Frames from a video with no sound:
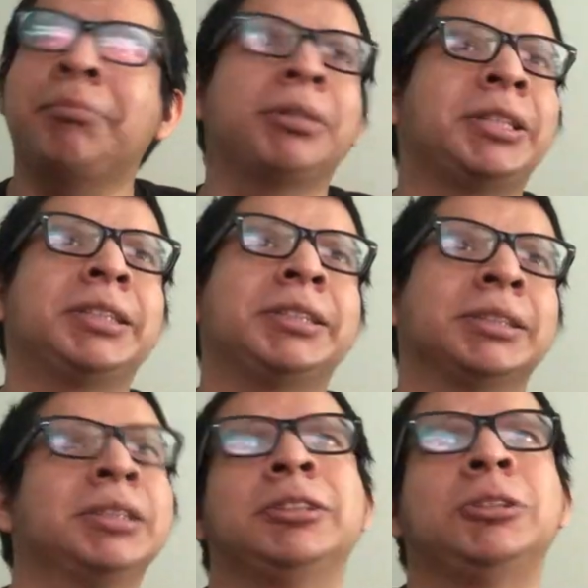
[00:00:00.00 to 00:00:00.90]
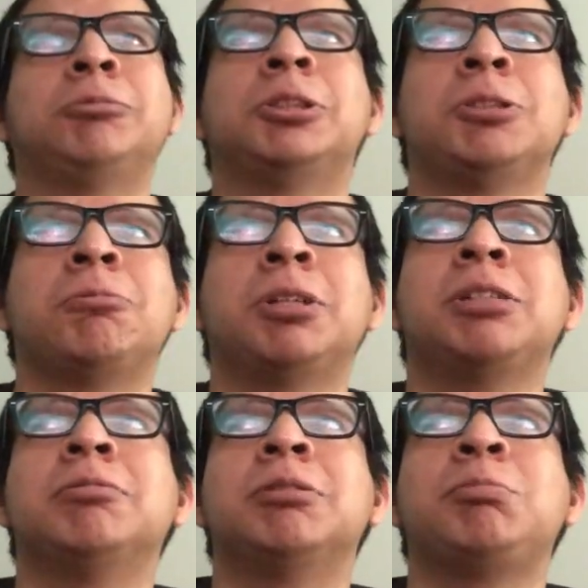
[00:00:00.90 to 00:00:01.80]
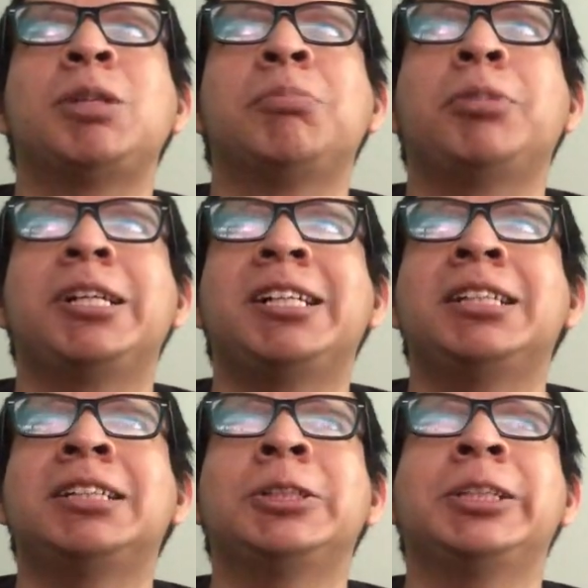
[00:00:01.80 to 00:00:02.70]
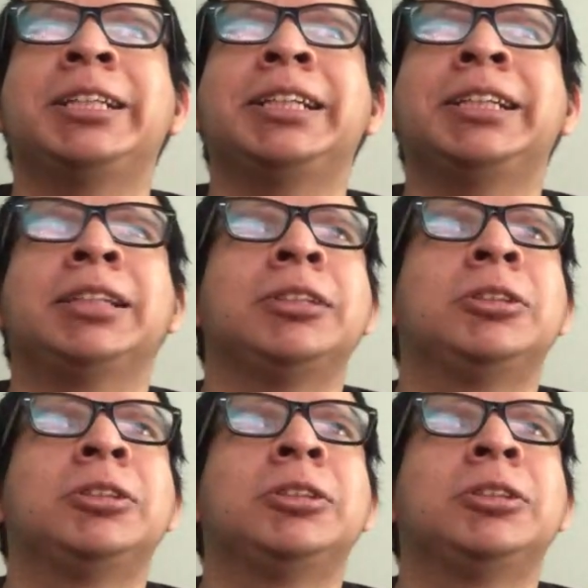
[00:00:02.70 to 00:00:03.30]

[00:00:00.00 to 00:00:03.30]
but do what you want with my body.